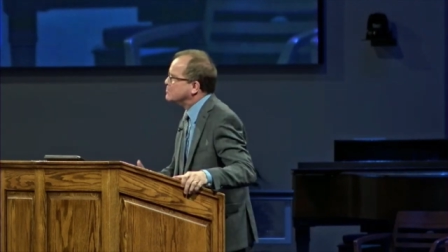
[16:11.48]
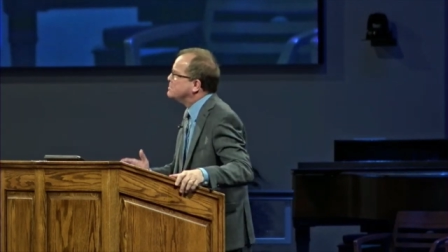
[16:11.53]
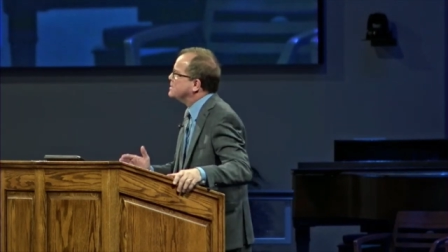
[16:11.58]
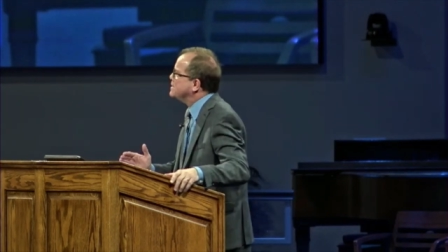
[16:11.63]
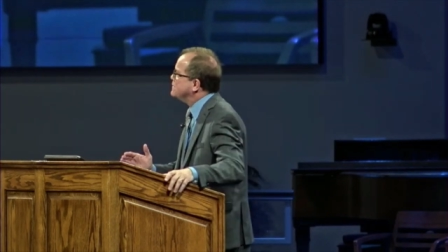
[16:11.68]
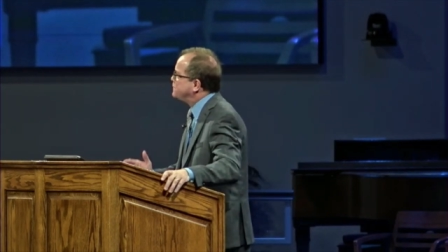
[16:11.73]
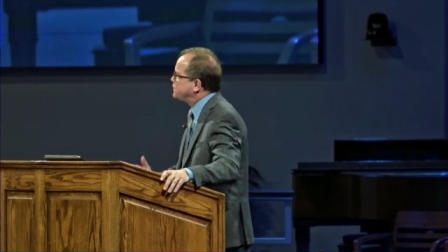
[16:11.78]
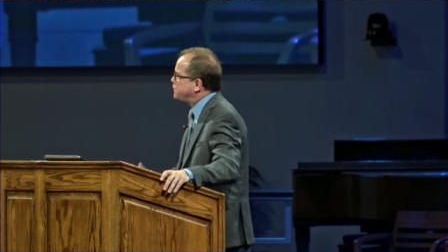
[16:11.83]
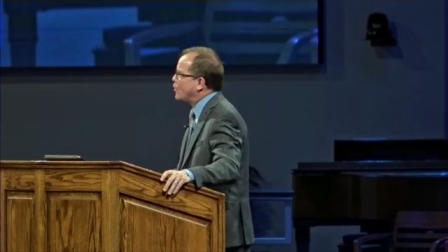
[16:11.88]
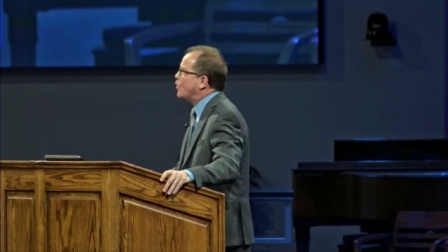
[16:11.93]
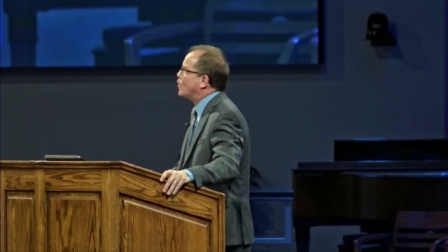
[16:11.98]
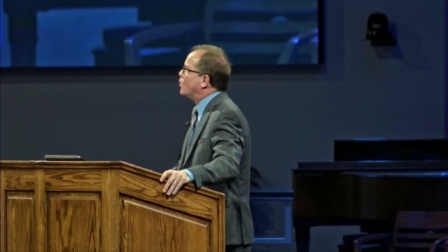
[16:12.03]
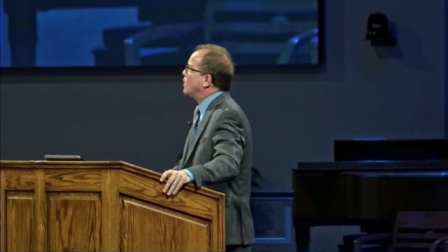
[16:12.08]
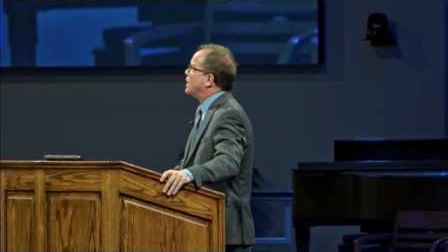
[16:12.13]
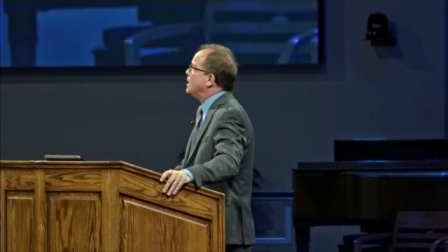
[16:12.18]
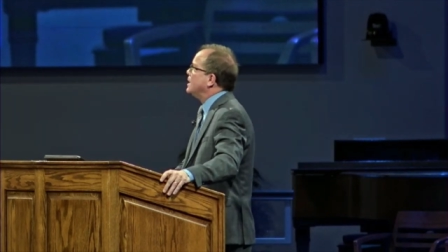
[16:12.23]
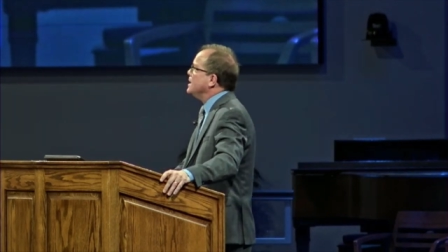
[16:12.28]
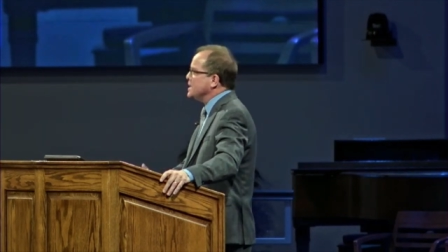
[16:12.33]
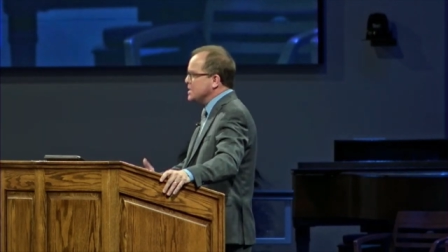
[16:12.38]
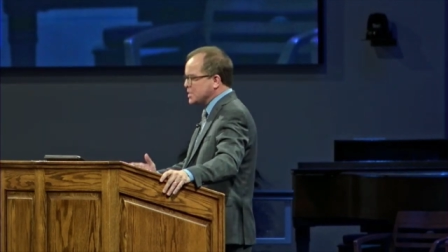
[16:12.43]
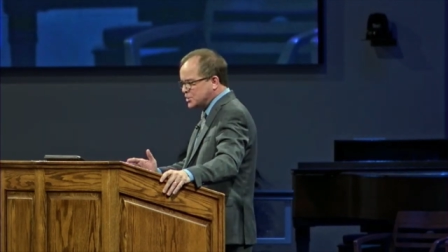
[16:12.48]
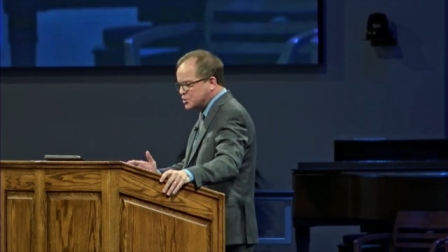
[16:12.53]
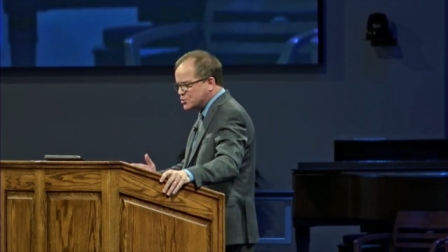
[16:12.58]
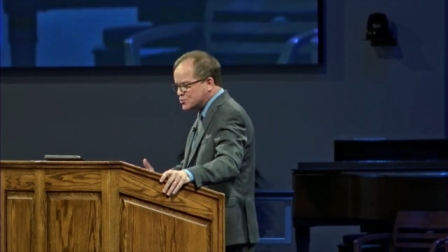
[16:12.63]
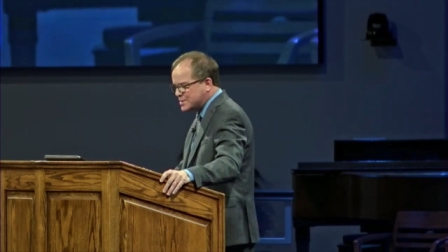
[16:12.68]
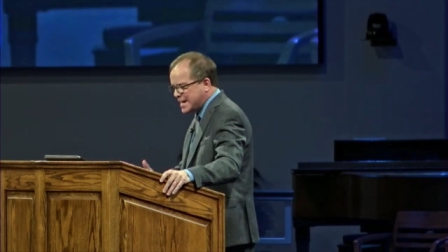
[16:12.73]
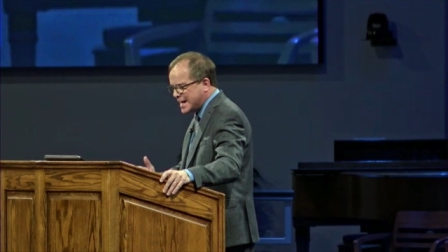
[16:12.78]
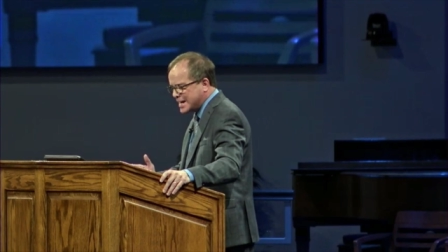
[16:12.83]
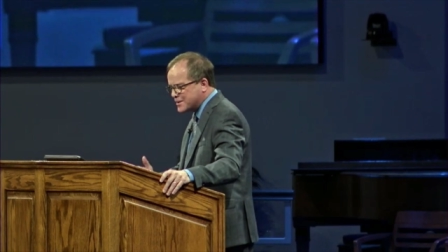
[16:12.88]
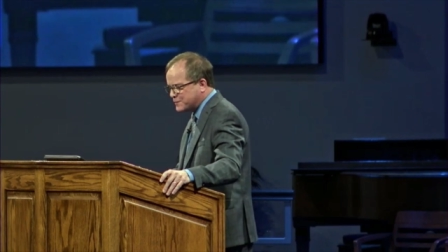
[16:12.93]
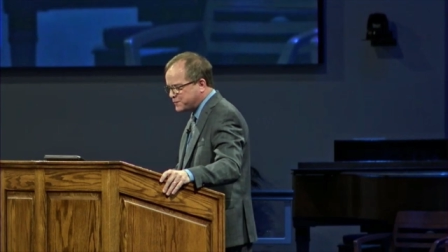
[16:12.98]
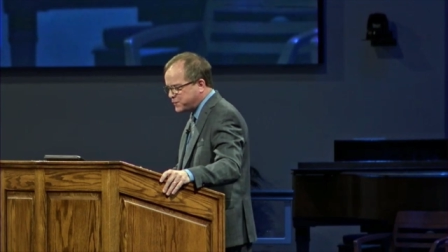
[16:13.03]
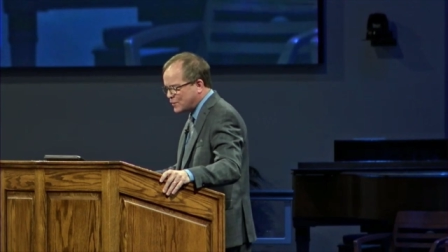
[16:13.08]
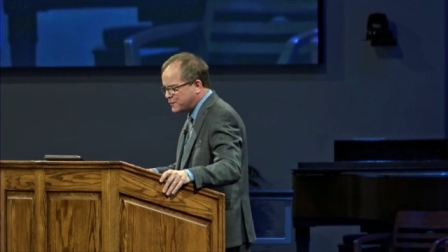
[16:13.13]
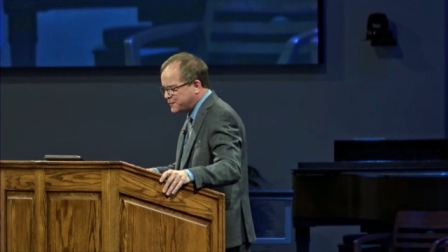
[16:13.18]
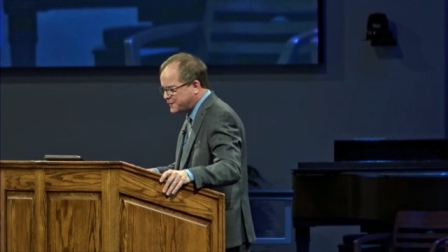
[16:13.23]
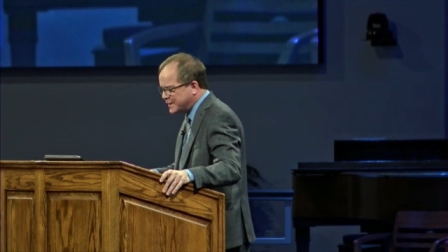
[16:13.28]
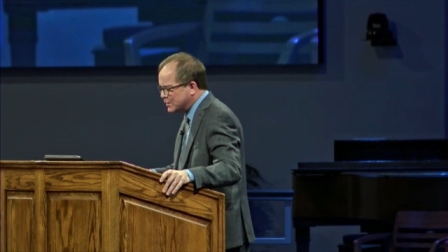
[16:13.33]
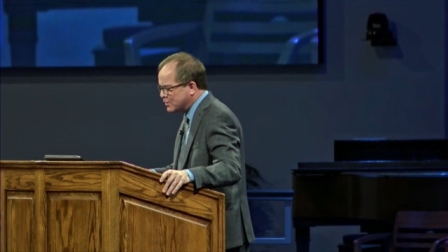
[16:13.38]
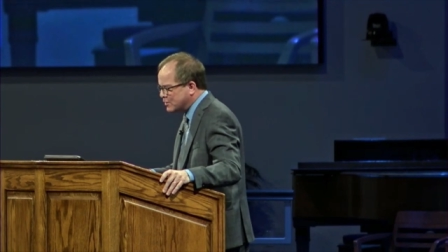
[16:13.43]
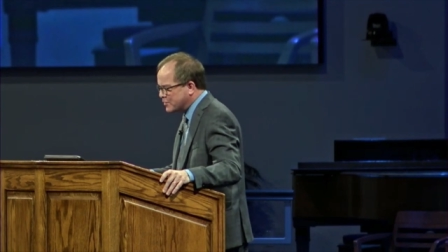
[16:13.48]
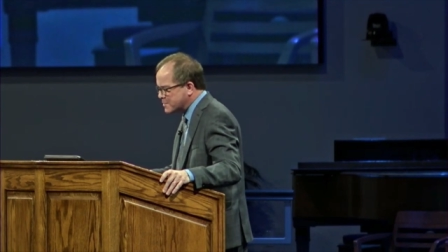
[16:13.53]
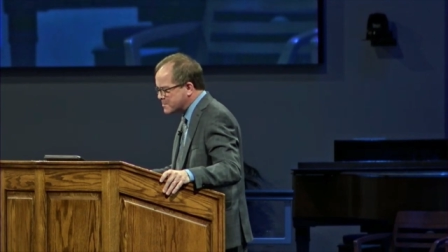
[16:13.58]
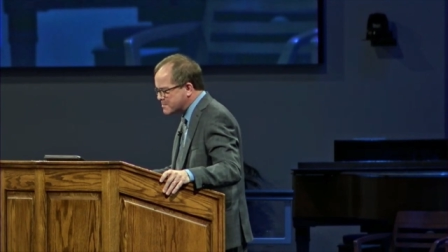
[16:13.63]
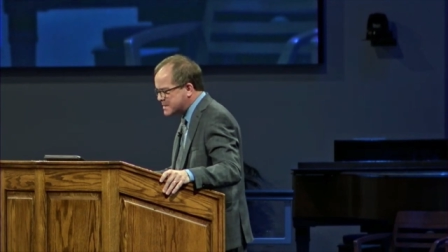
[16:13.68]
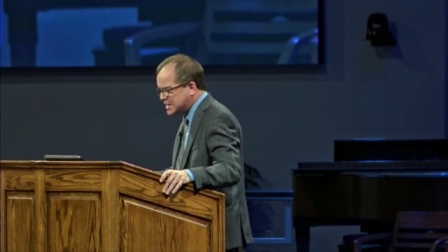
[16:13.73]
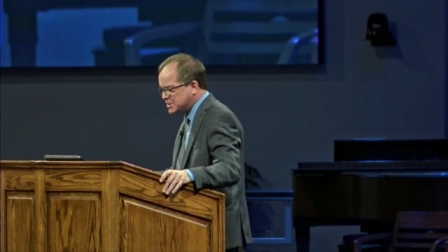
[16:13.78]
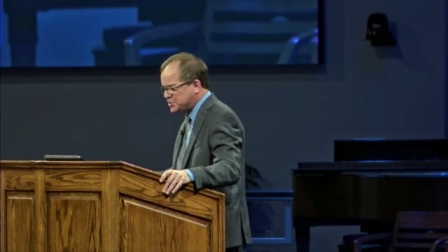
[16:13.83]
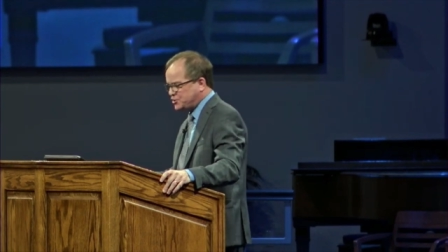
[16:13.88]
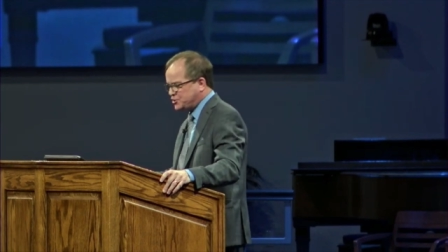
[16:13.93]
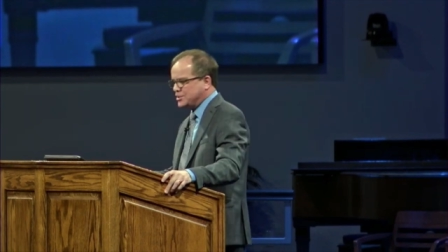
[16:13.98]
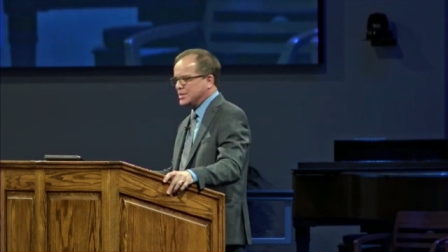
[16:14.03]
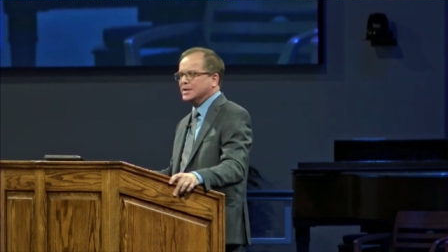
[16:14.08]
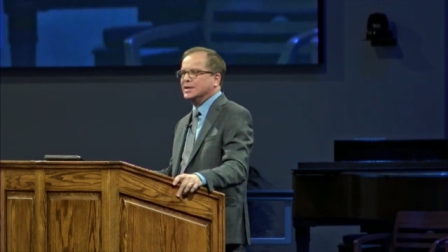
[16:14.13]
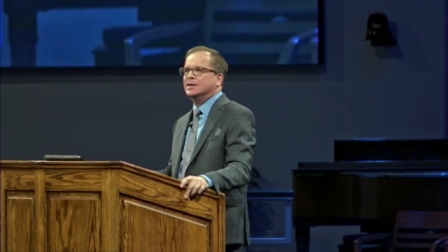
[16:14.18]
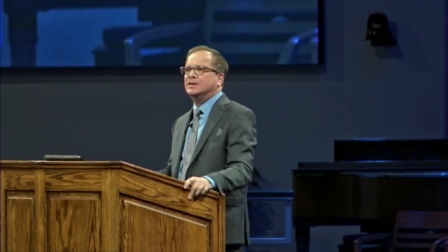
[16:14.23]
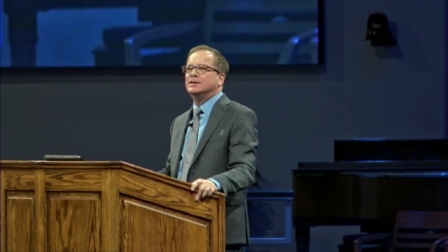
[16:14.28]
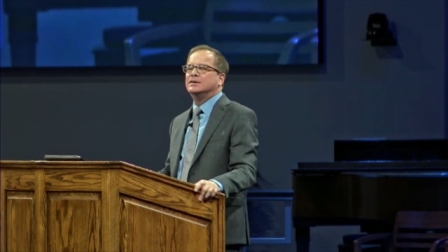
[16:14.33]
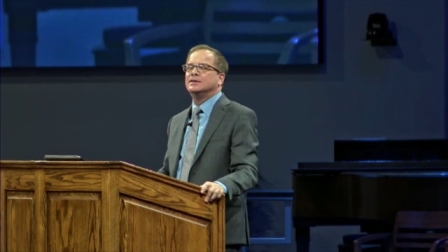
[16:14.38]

before you can fulfill the mission.